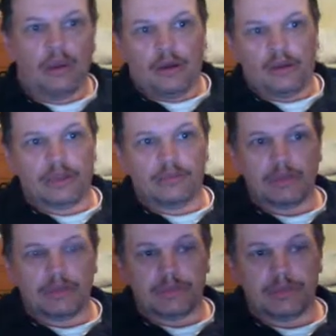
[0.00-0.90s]
Hi there, my
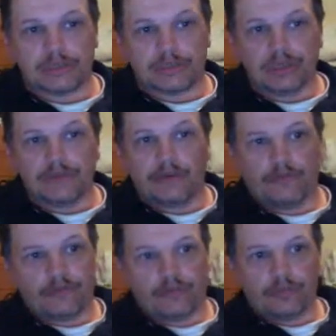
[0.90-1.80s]
name's Steve
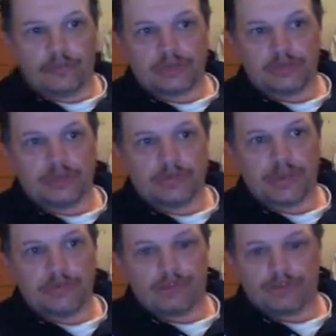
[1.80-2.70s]
from Steve's
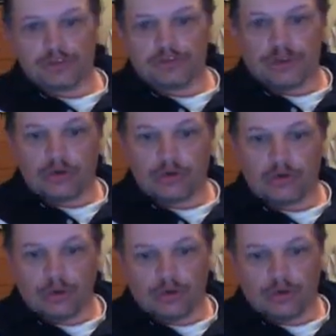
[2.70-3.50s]
Fishing Channel.